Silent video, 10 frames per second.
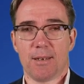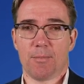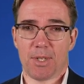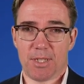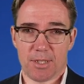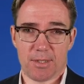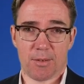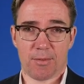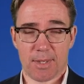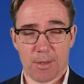but just
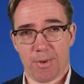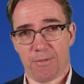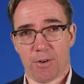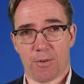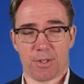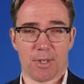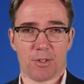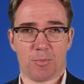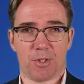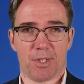that we focus on
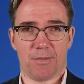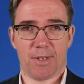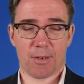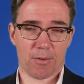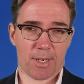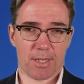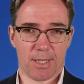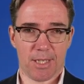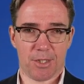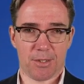specific
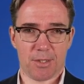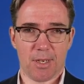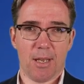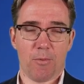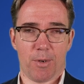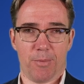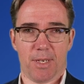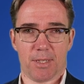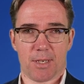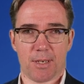organizations when we
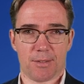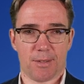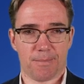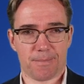discuss them.